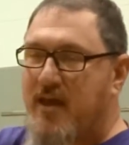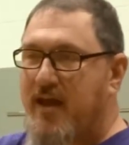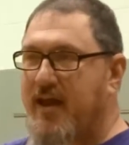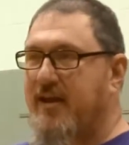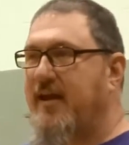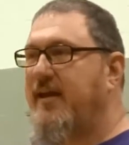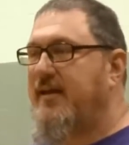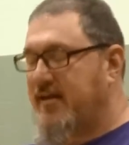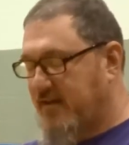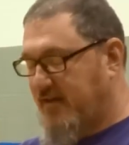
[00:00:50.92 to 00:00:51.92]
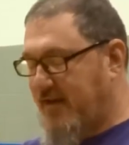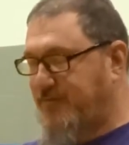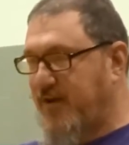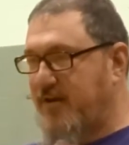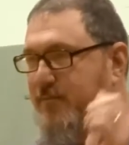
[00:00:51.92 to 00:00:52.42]
and a
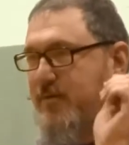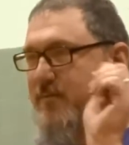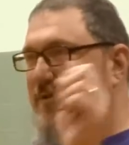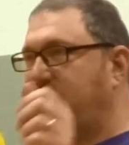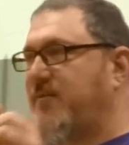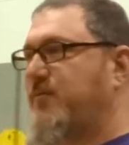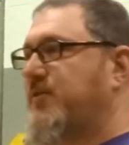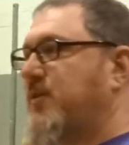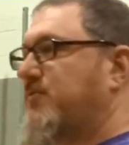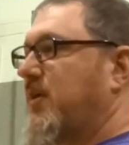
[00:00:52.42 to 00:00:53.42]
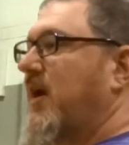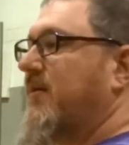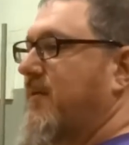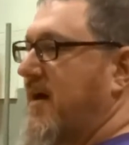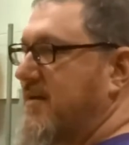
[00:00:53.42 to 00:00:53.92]
left-handed boomerang would go
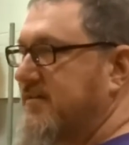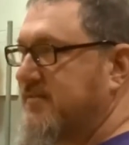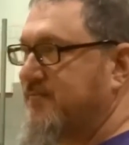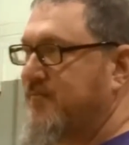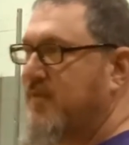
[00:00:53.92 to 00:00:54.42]
clockwise.